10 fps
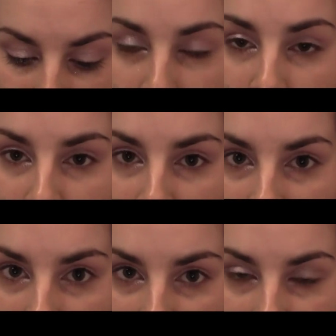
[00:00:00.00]
you can put a bit of
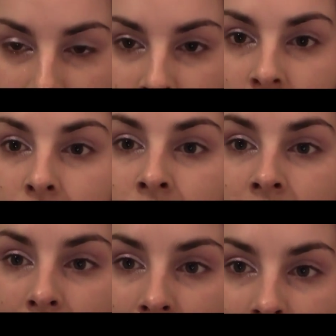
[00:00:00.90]
highlight on
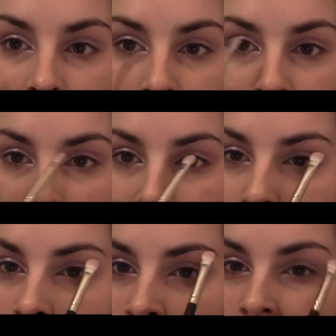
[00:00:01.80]
under the eyebrow
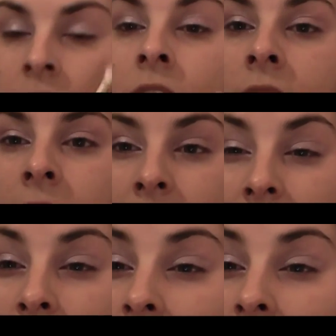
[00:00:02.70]
bone. Now